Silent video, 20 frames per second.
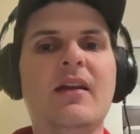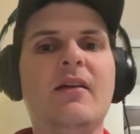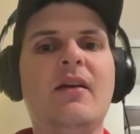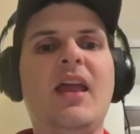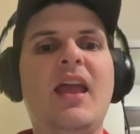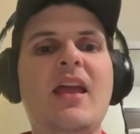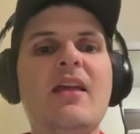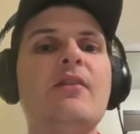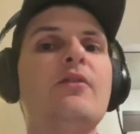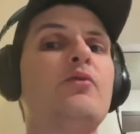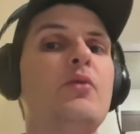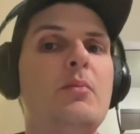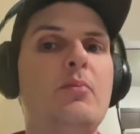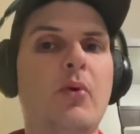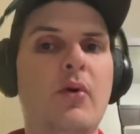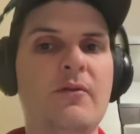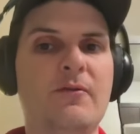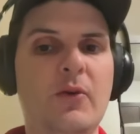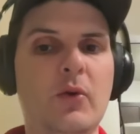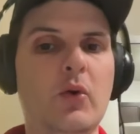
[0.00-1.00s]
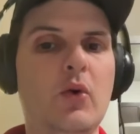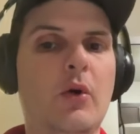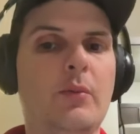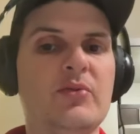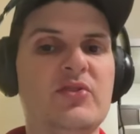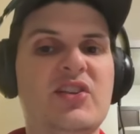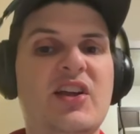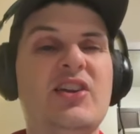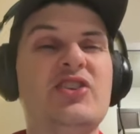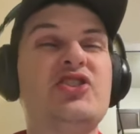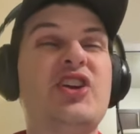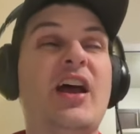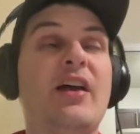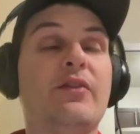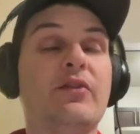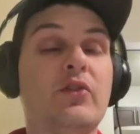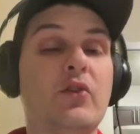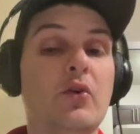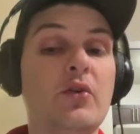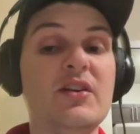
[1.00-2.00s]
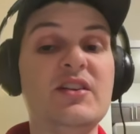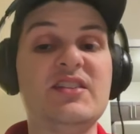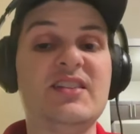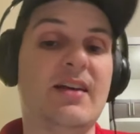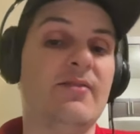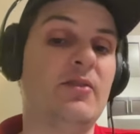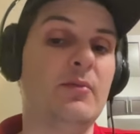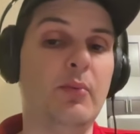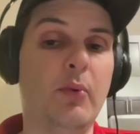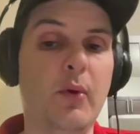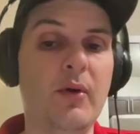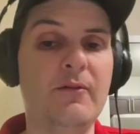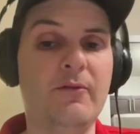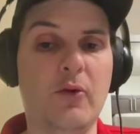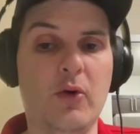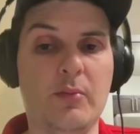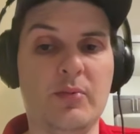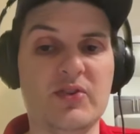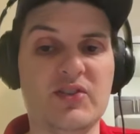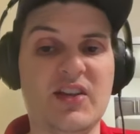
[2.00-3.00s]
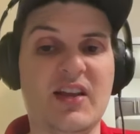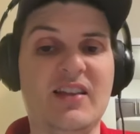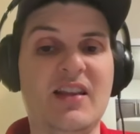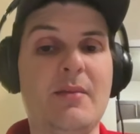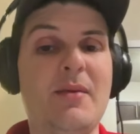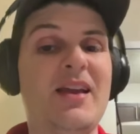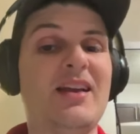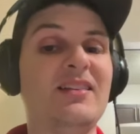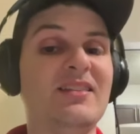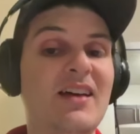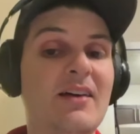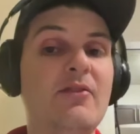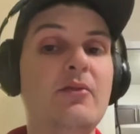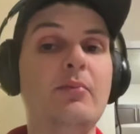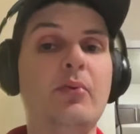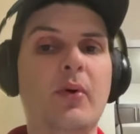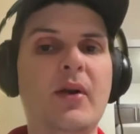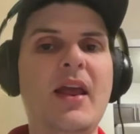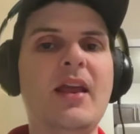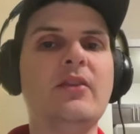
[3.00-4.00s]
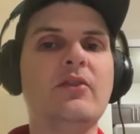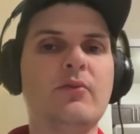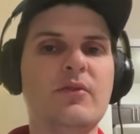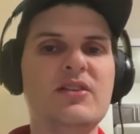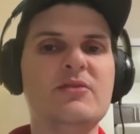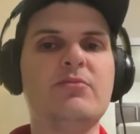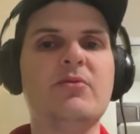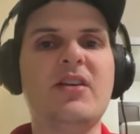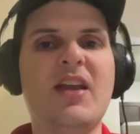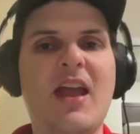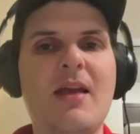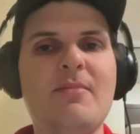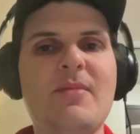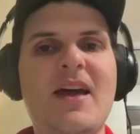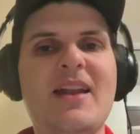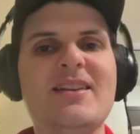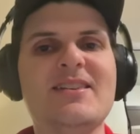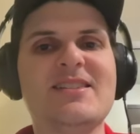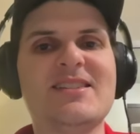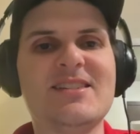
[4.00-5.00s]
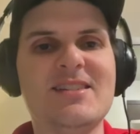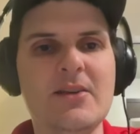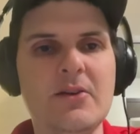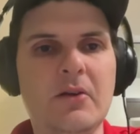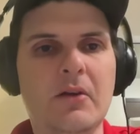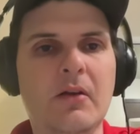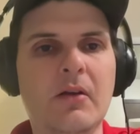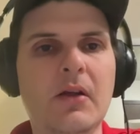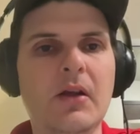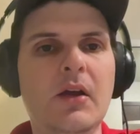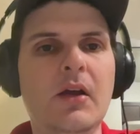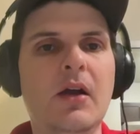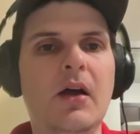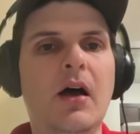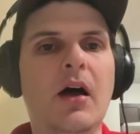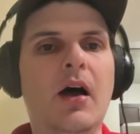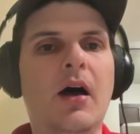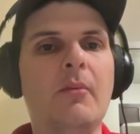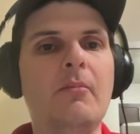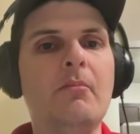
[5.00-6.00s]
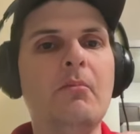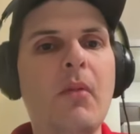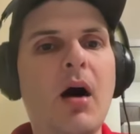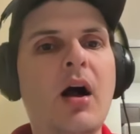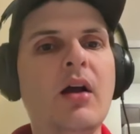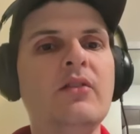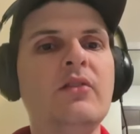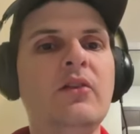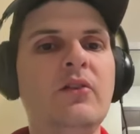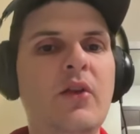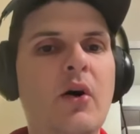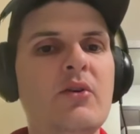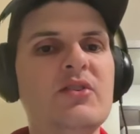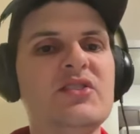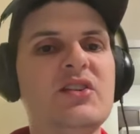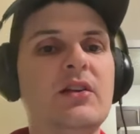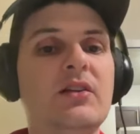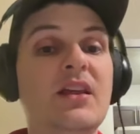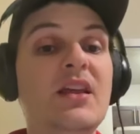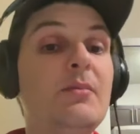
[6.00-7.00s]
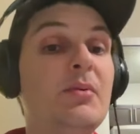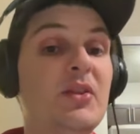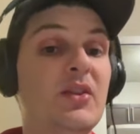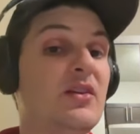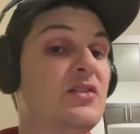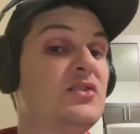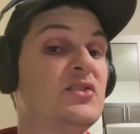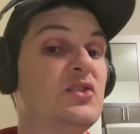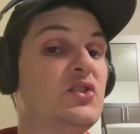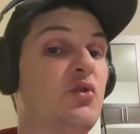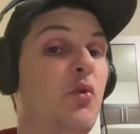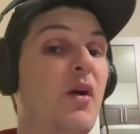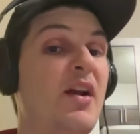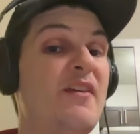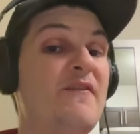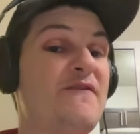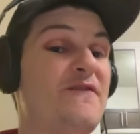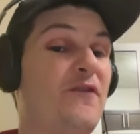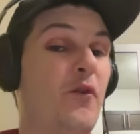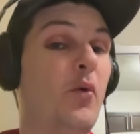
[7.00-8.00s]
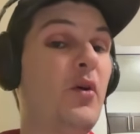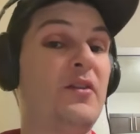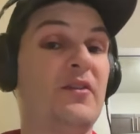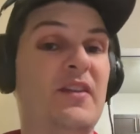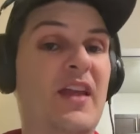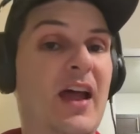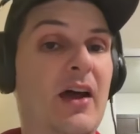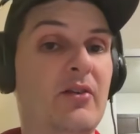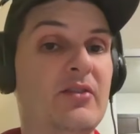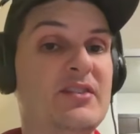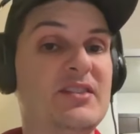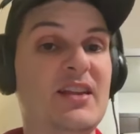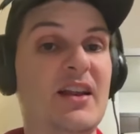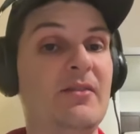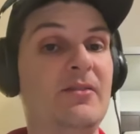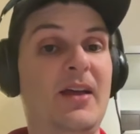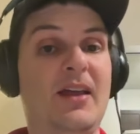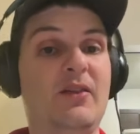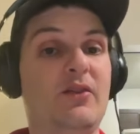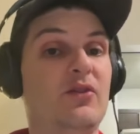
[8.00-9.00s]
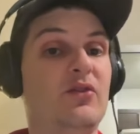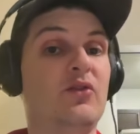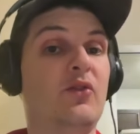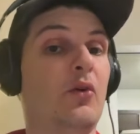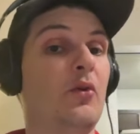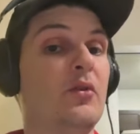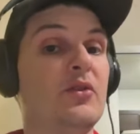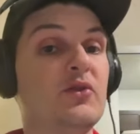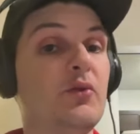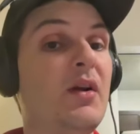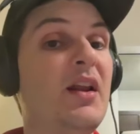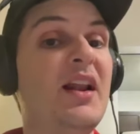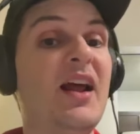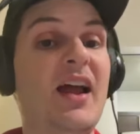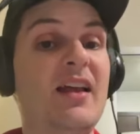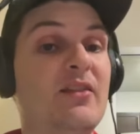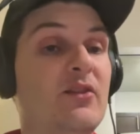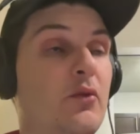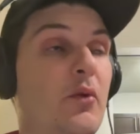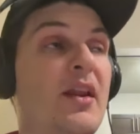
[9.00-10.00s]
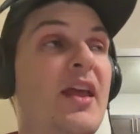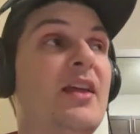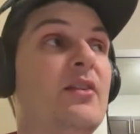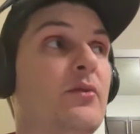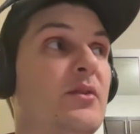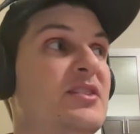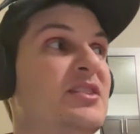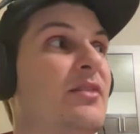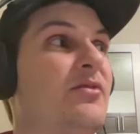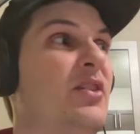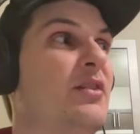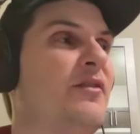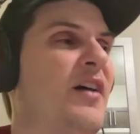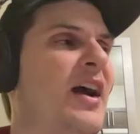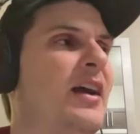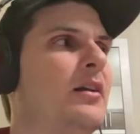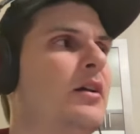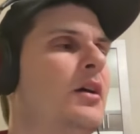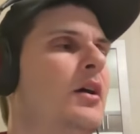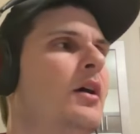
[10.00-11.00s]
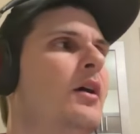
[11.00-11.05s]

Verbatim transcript: in three-point field goal percentage at thirty-seven point four percent. They make eleven point eight threes per game. That is still among the lowest in the league, but it's twenty-fourth now instead of like twenty-ninth, twenty-eighth, twenty-seventh. In fact,